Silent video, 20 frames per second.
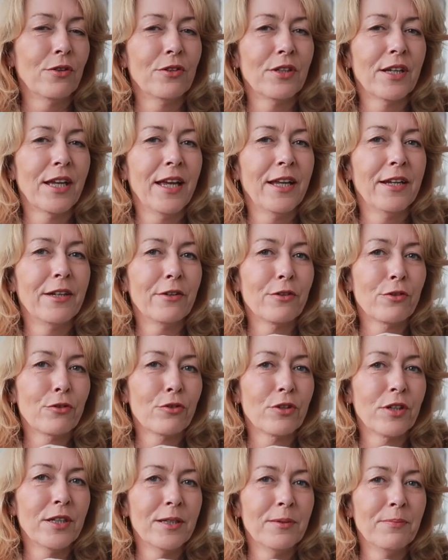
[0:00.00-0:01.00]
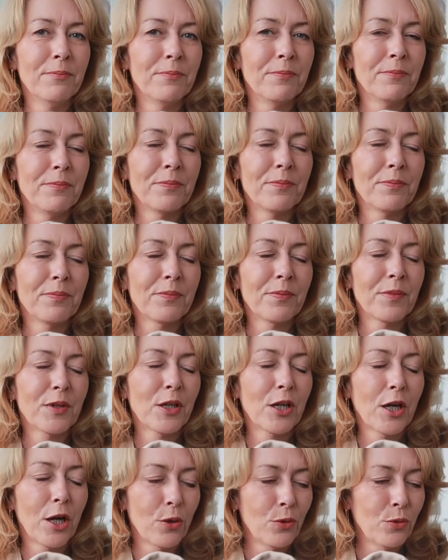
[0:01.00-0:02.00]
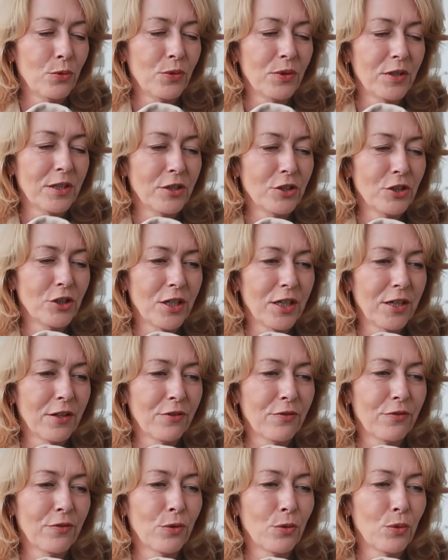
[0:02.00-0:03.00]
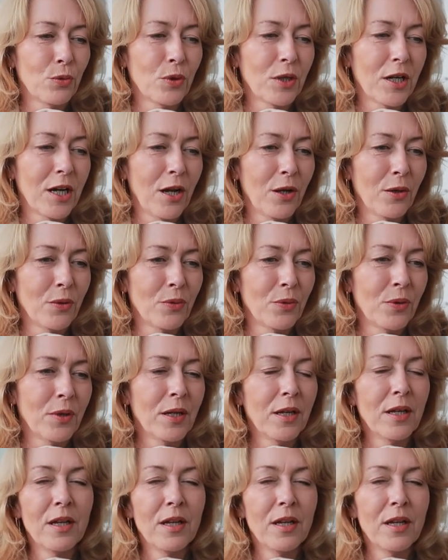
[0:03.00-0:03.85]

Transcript: on getting a cream coat this year, full coat,